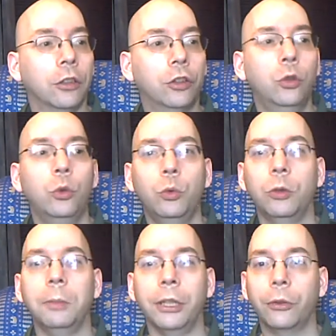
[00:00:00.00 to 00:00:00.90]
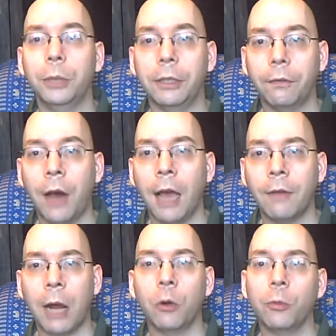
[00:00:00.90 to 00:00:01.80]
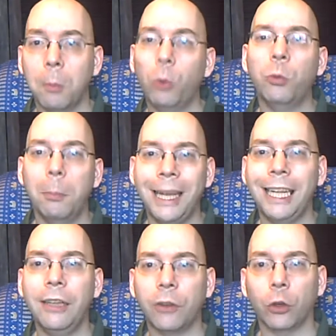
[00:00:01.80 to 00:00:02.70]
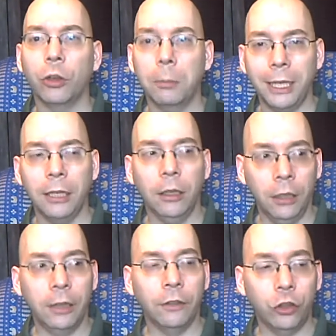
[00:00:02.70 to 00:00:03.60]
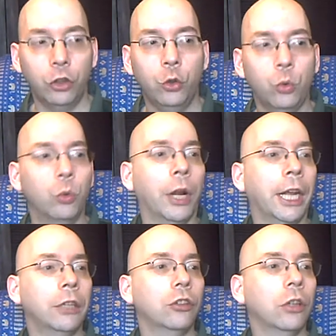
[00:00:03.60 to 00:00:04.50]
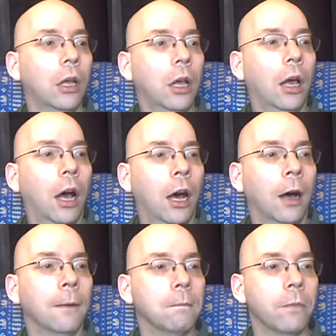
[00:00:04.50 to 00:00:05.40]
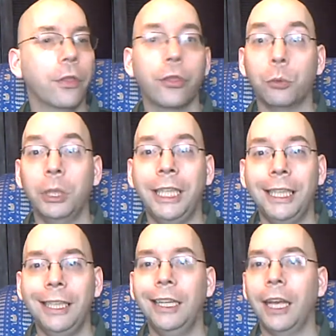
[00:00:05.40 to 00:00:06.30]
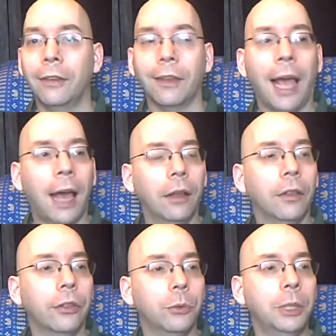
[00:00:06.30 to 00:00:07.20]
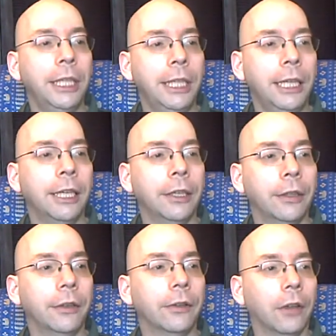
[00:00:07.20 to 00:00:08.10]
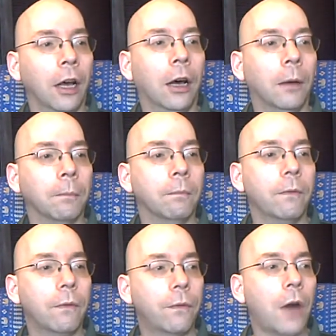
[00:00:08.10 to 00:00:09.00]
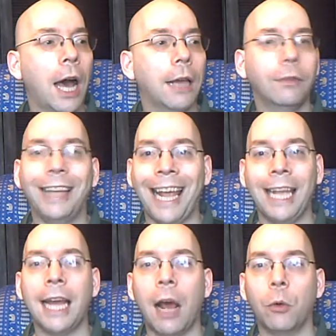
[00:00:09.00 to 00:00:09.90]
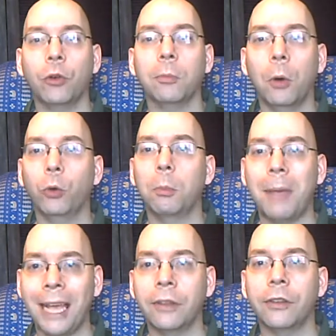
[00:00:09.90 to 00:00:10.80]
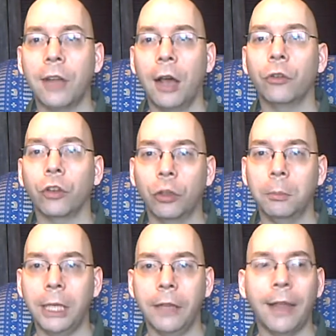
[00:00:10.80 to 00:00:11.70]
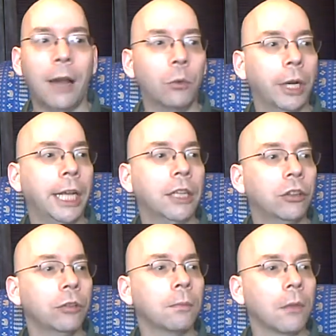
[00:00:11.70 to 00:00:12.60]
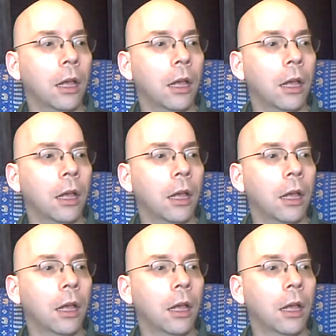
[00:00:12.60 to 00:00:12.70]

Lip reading: 2 would be 3 to 5 hours. Most minis are going to be in the 2 range. 3 is 5 to 8 hours. Most pen styles are going to be in that range.